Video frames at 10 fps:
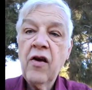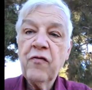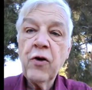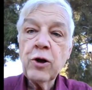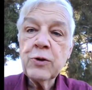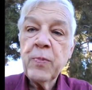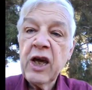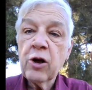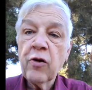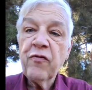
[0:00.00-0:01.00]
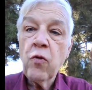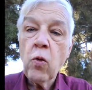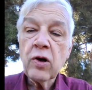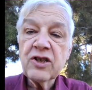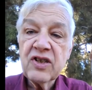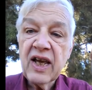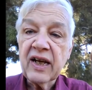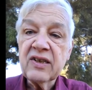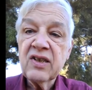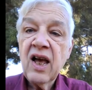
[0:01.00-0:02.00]
1 Peter
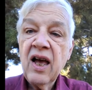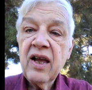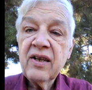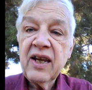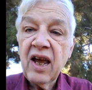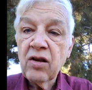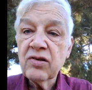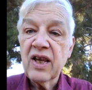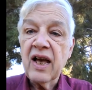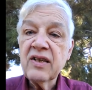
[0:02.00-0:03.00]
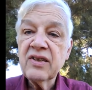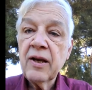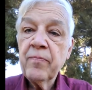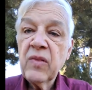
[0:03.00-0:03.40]
4:6 tells us